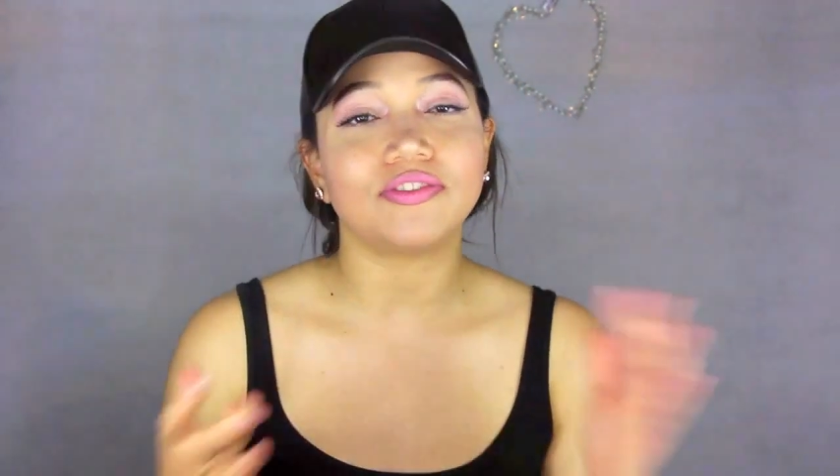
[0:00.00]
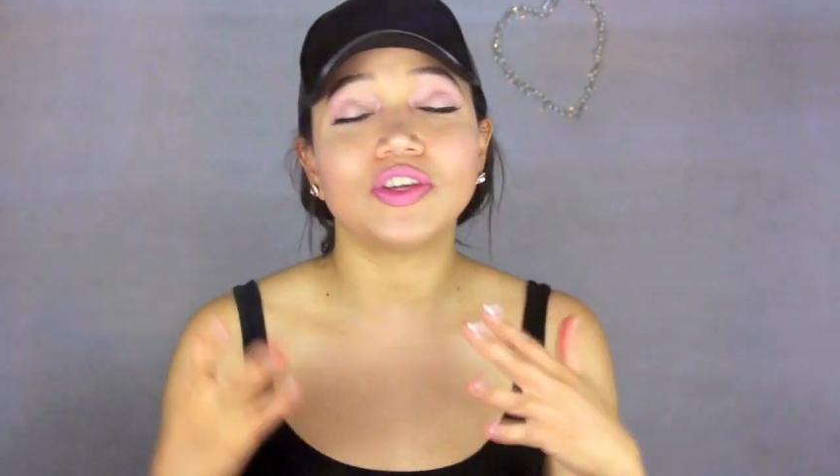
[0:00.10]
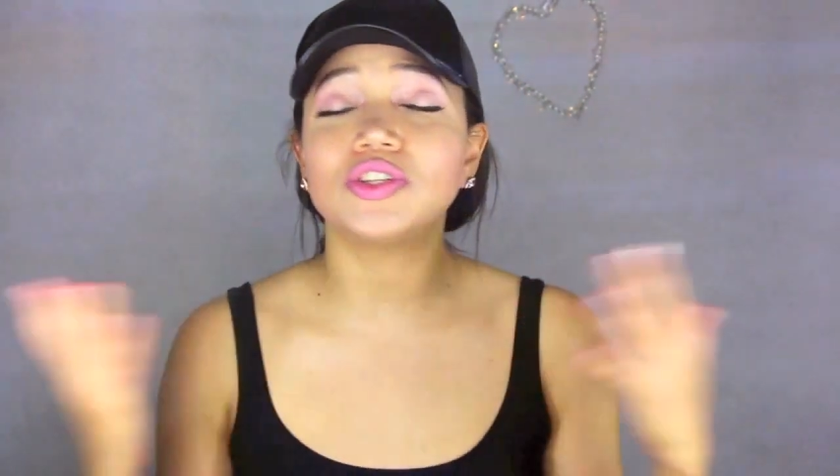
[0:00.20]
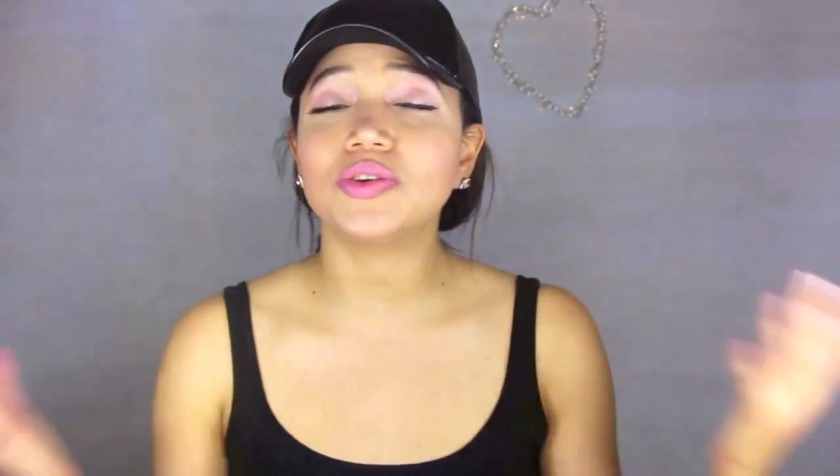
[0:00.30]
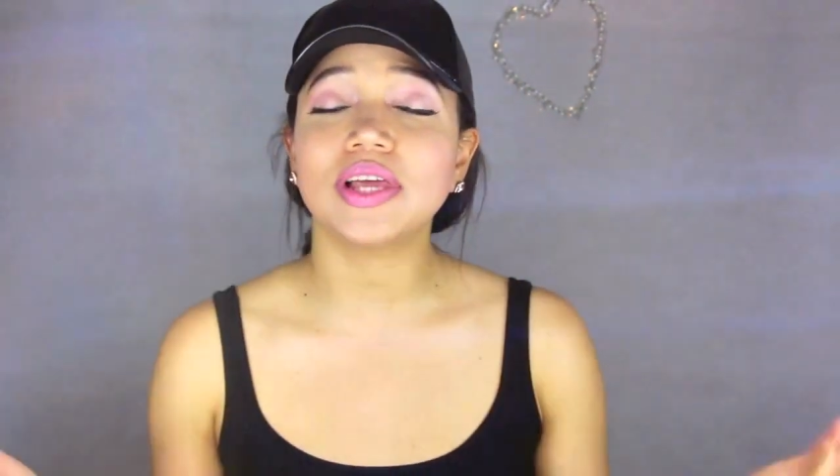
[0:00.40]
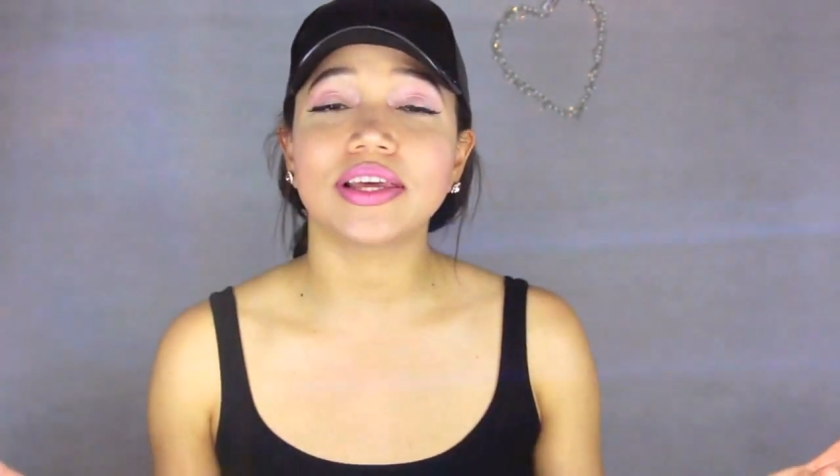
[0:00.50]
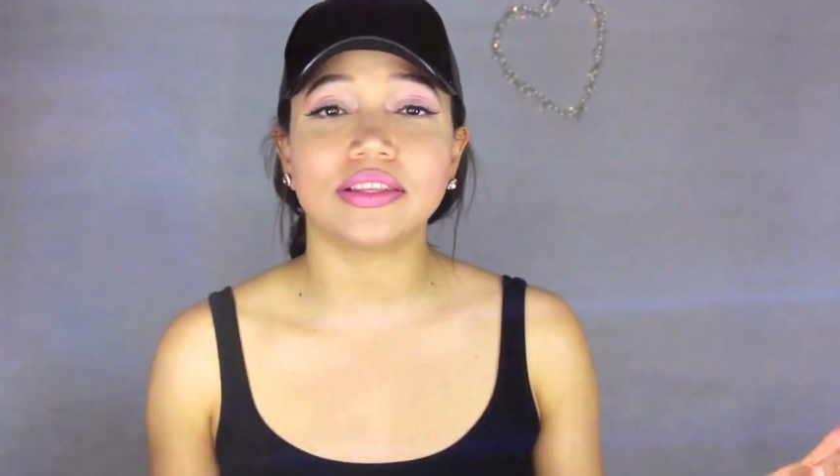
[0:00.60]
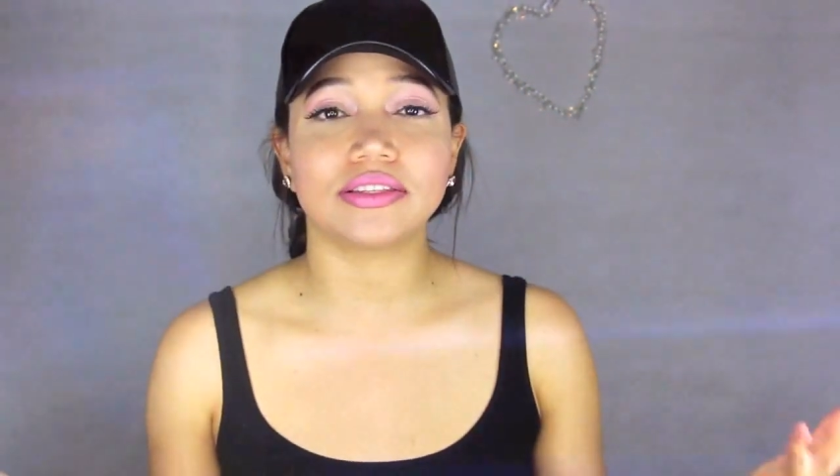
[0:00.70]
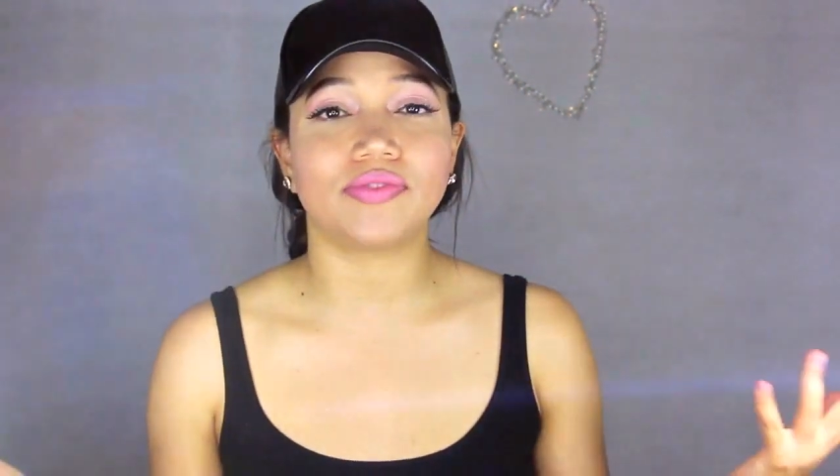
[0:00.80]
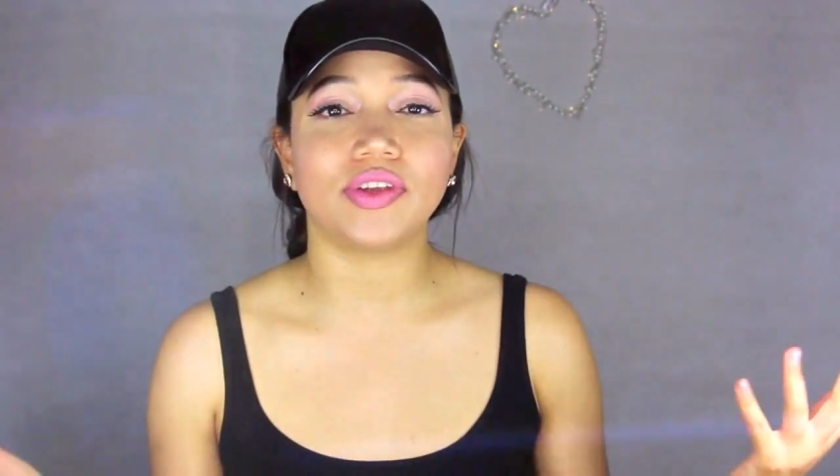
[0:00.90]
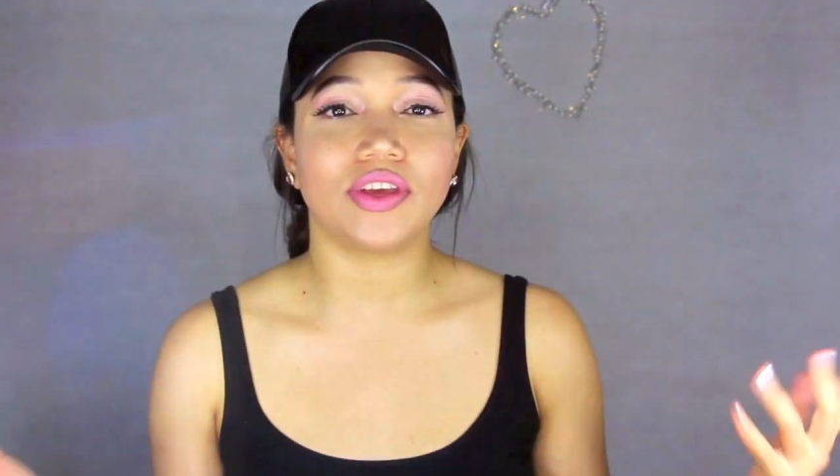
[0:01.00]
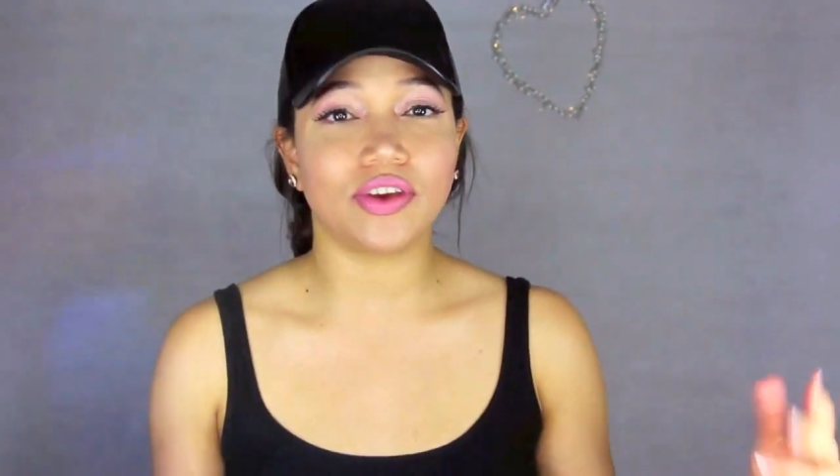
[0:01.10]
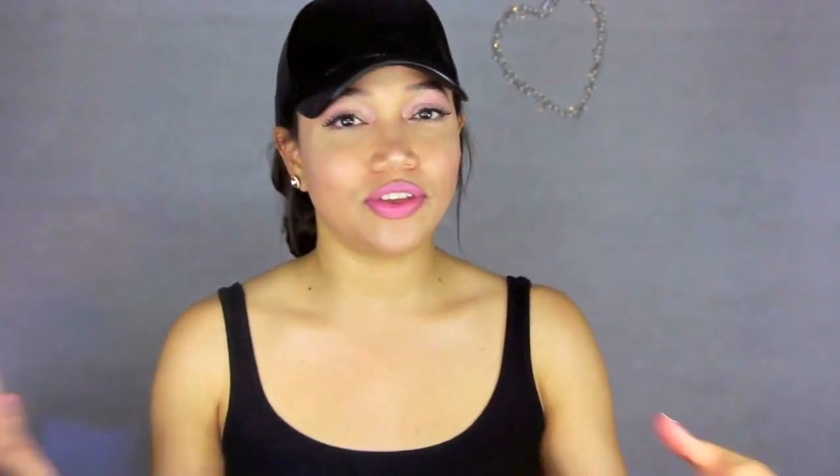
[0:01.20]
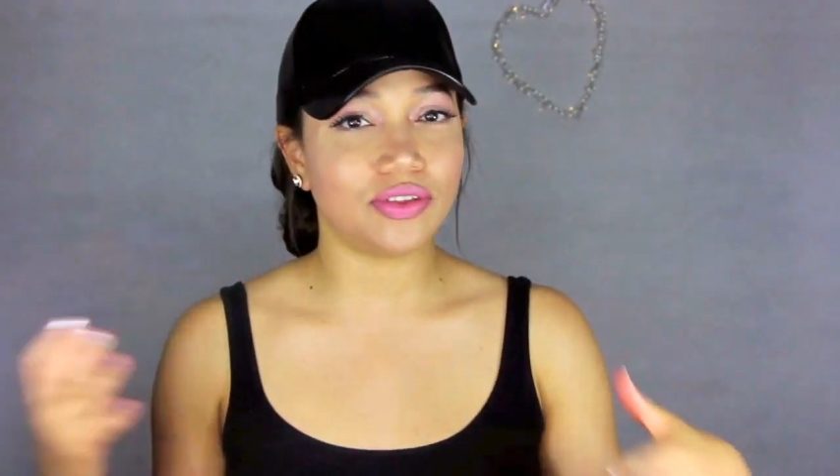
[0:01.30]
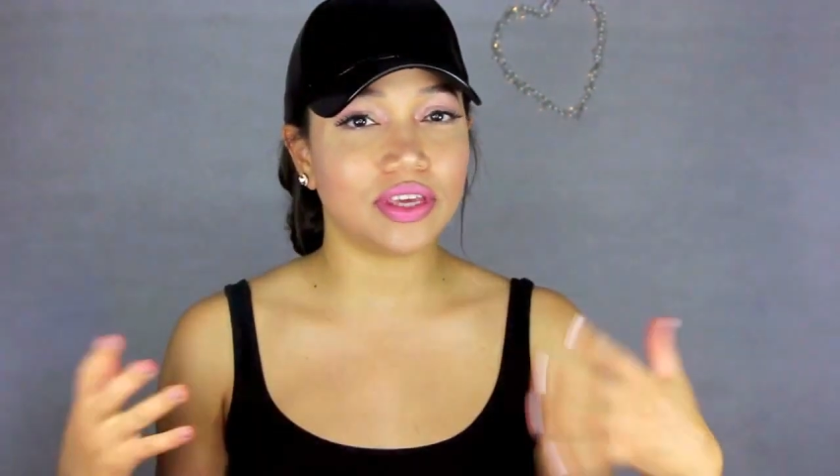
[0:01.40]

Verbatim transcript: If you do like this video and you